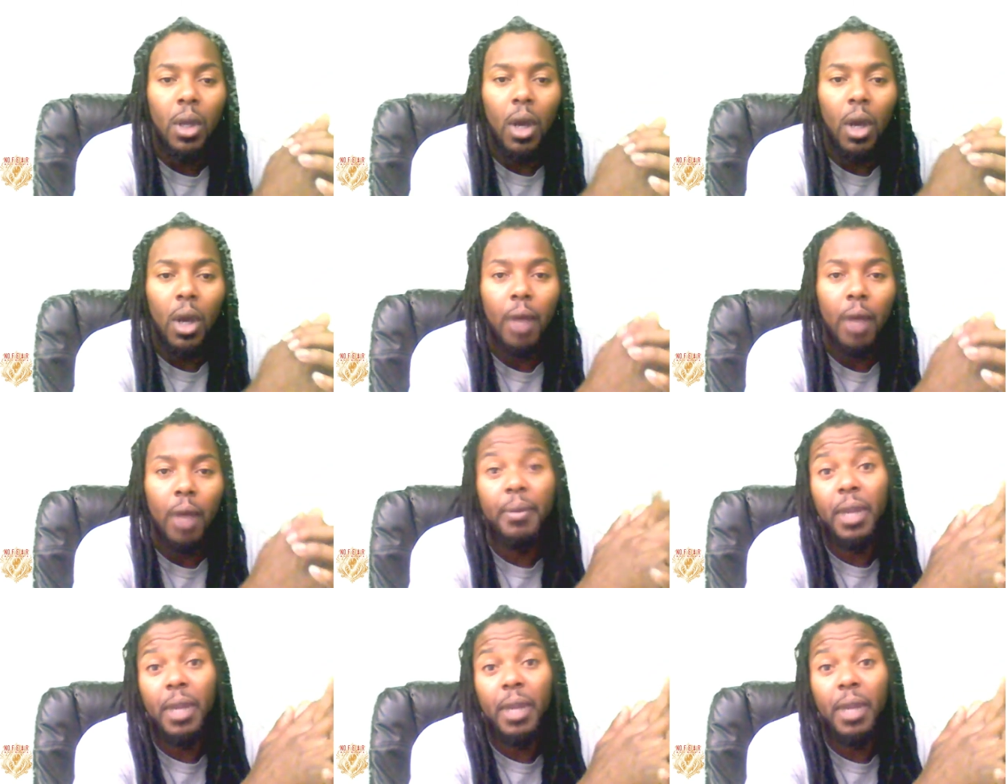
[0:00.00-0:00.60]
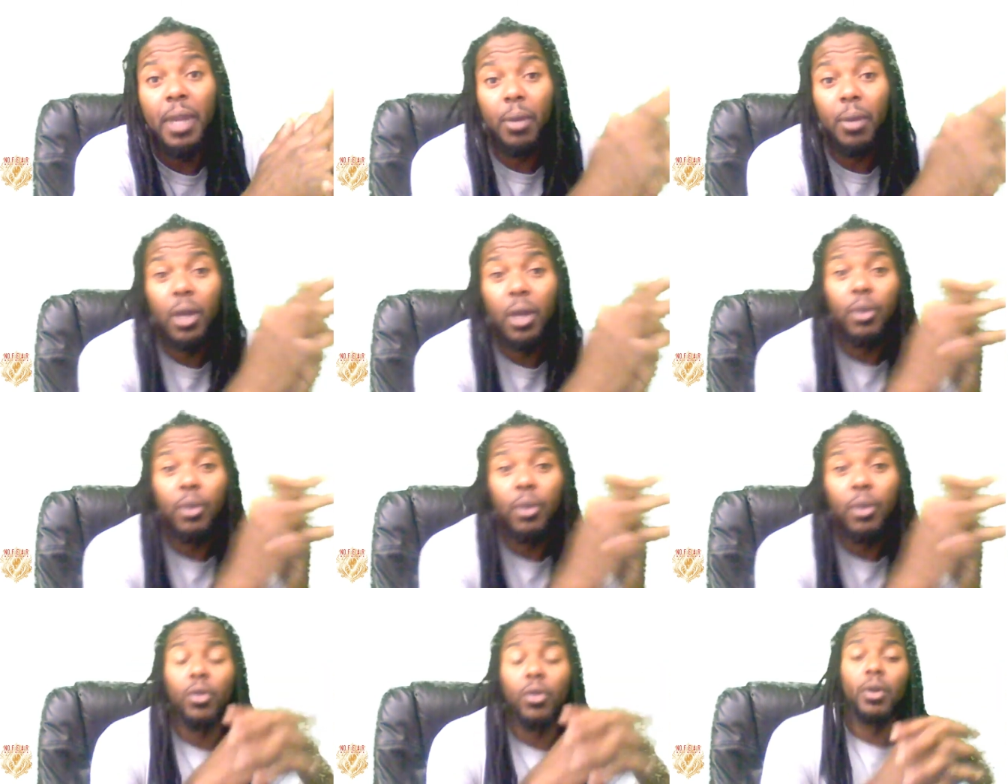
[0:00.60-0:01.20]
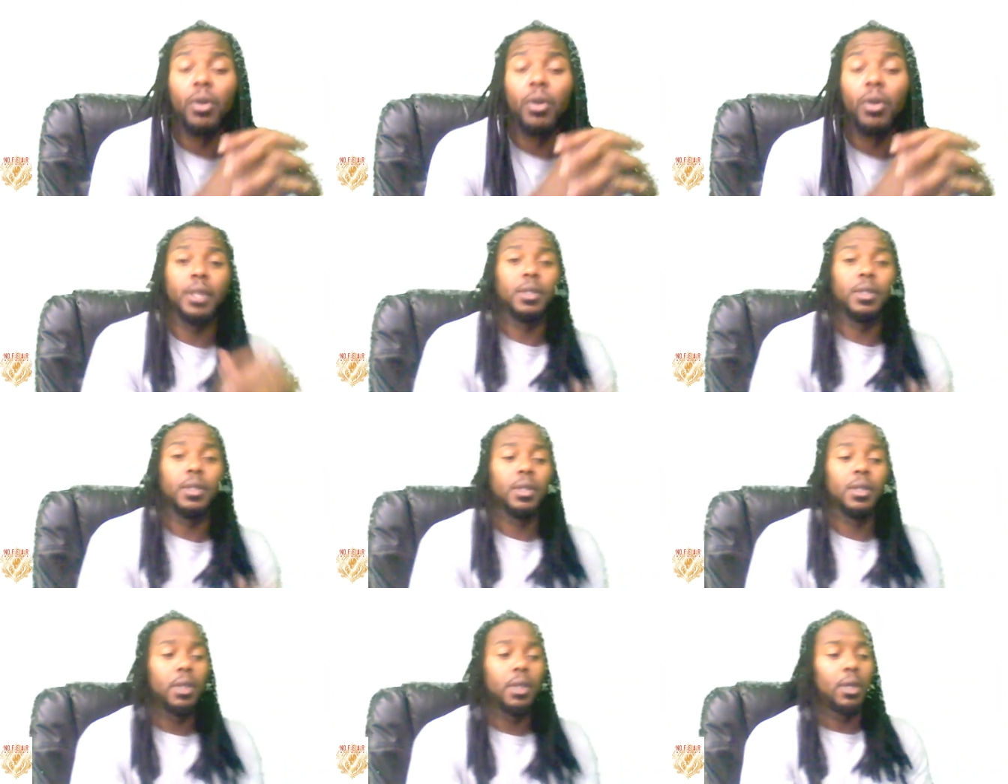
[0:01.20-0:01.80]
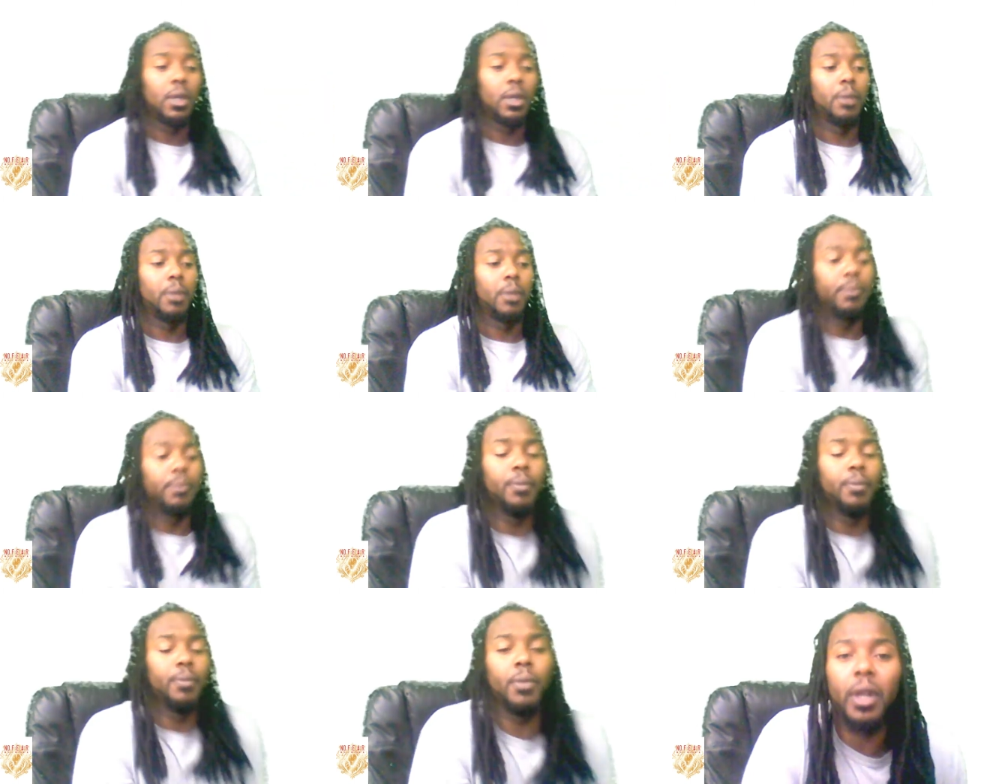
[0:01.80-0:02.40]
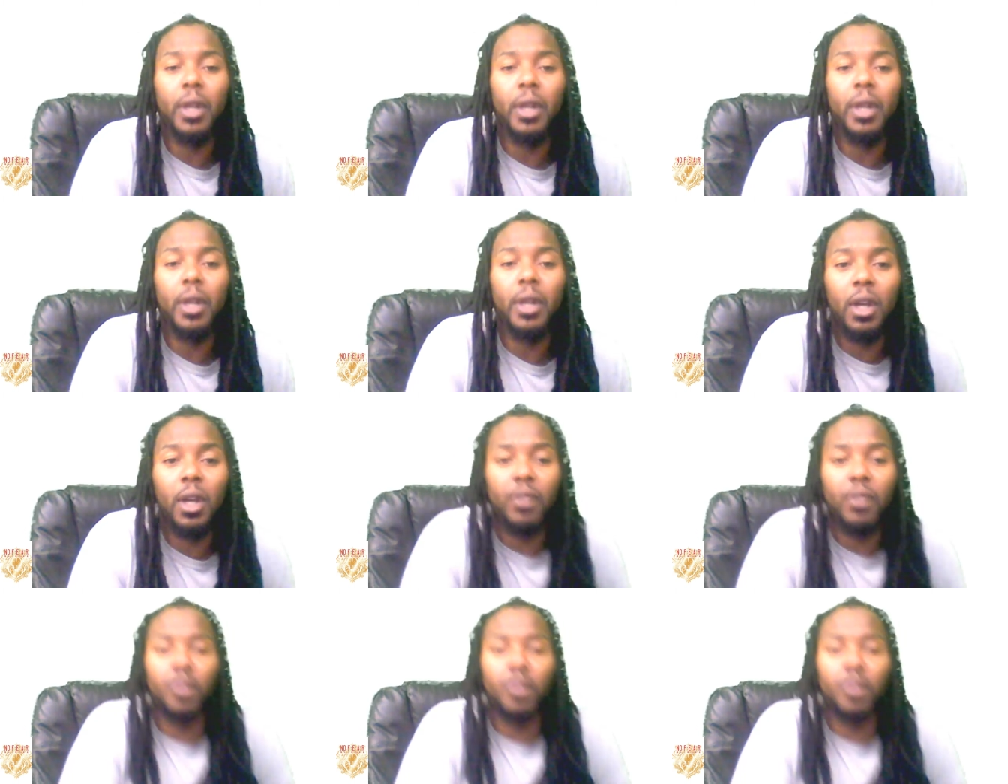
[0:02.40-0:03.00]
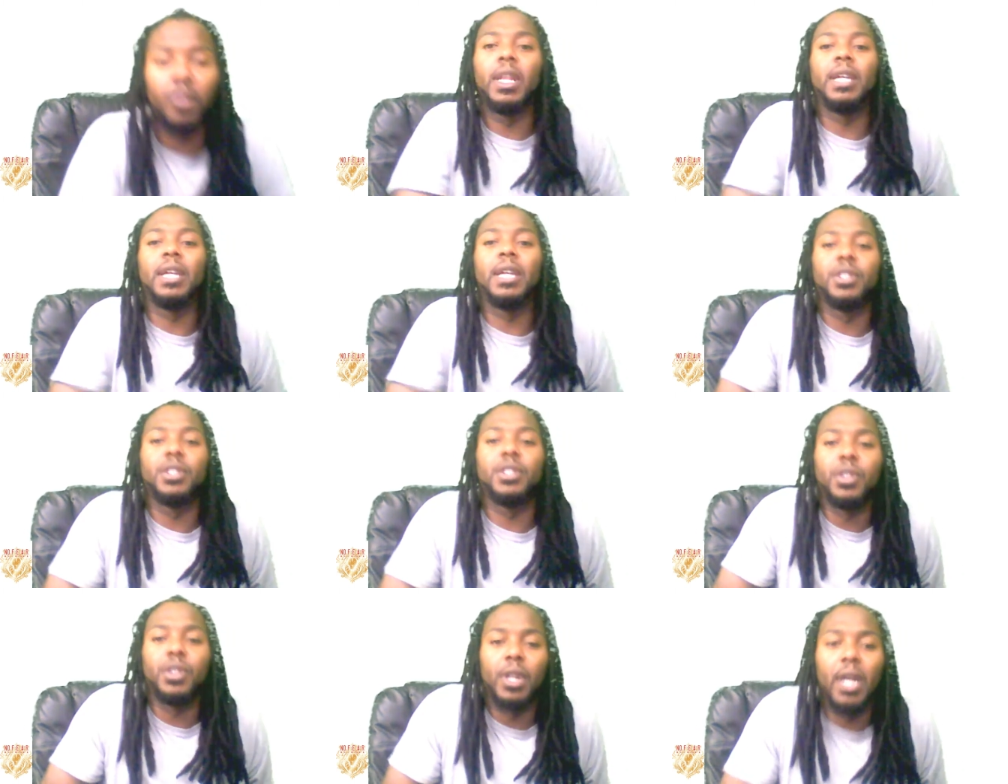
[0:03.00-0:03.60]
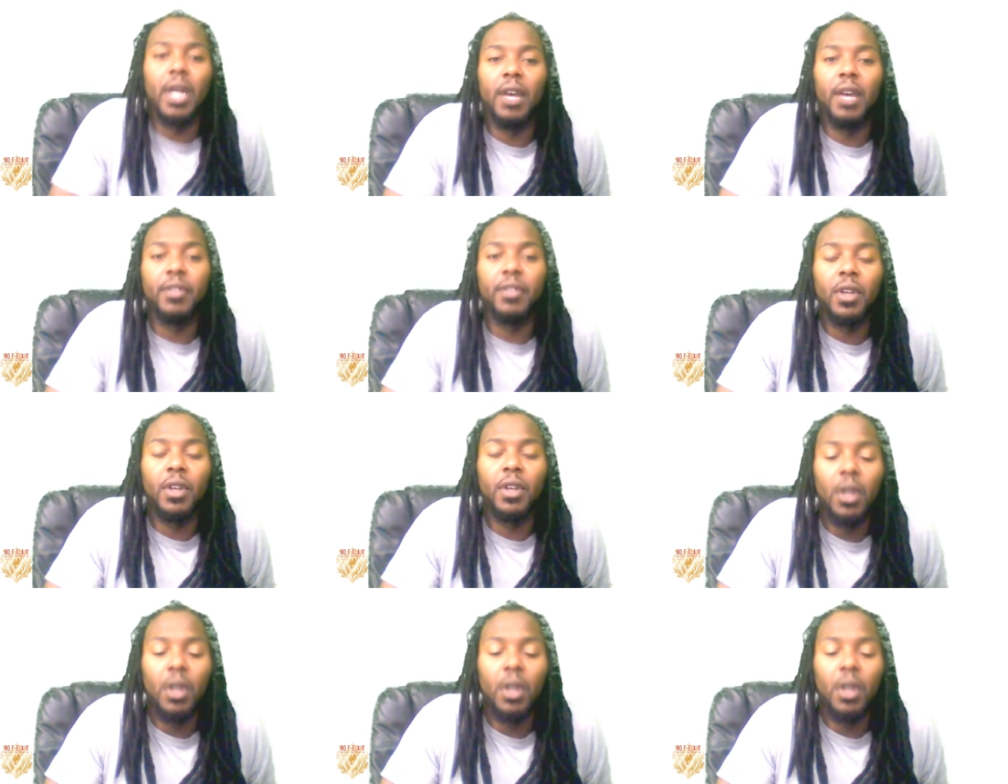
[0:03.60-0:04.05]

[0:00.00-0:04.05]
I've been making money with Forex um, on and off over the last year and a half.